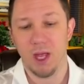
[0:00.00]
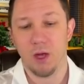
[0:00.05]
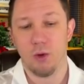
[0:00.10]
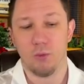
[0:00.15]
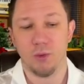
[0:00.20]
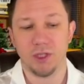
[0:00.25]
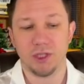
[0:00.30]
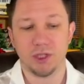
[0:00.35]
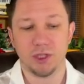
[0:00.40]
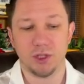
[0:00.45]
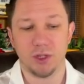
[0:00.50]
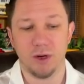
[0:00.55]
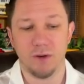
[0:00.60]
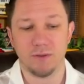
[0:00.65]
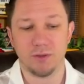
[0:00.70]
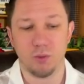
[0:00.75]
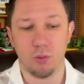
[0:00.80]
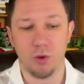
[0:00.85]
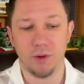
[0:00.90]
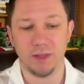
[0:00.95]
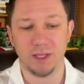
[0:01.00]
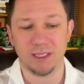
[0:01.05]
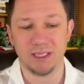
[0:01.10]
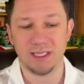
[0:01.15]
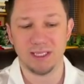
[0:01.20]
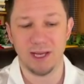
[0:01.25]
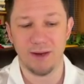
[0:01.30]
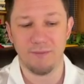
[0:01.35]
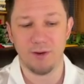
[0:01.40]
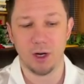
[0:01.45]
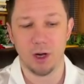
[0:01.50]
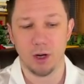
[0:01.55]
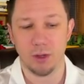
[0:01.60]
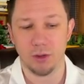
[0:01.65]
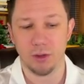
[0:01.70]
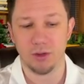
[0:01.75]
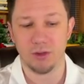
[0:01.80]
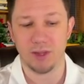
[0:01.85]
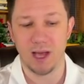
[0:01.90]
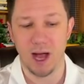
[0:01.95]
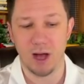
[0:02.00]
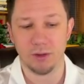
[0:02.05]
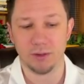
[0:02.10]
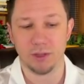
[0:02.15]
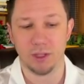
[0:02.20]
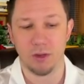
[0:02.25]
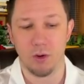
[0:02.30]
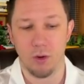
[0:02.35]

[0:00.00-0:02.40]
which serves more than 700,000